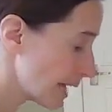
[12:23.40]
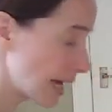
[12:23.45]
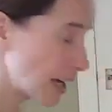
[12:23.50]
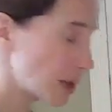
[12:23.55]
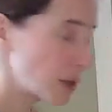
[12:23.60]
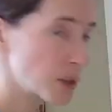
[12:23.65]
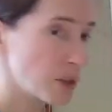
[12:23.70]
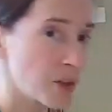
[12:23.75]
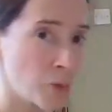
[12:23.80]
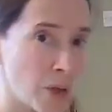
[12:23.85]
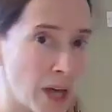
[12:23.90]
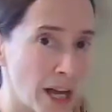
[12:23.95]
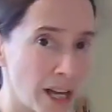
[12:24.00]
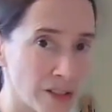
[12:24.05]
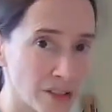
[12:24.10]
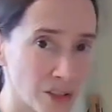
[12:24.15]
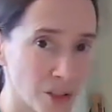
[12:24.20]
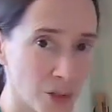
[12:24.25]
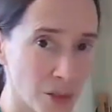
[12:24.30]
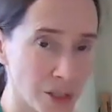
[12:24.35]
and
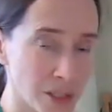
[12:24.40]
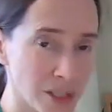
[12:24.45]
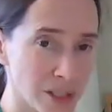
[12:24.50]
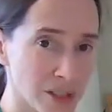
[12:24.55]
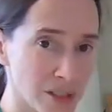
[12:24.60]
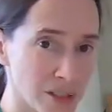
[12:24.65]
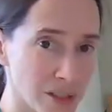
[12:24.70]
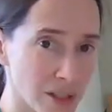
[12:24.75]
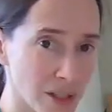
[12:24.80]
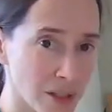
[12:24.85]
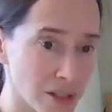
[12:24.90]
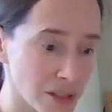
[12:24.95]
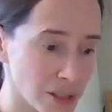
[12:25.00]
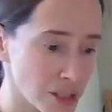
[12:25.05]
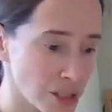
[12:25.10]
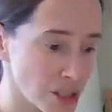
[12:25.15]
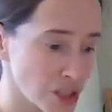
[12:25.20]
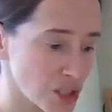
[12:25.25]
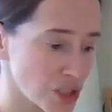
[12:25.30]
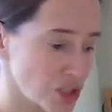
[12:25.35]
that's going to start
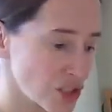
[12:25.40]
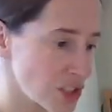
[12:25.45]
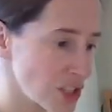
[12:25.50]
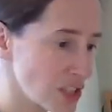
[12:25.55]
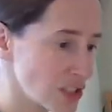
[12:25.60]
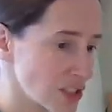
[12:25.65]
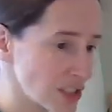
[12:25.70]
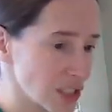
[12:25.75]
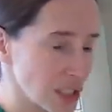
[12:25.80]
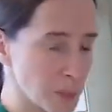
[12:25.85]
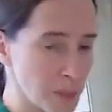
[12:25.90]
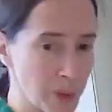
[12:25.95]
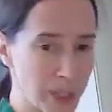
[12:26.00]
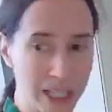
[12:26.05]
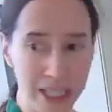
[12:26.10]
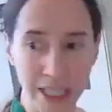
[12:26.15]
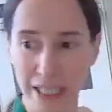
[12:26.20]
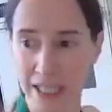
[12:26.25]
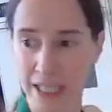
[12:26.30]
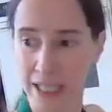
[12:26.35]
to just sizzle a
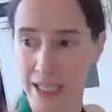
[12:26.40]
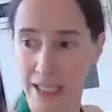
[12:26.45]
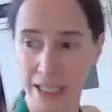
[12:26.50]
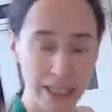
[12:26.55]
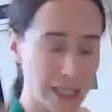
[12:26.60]
bit.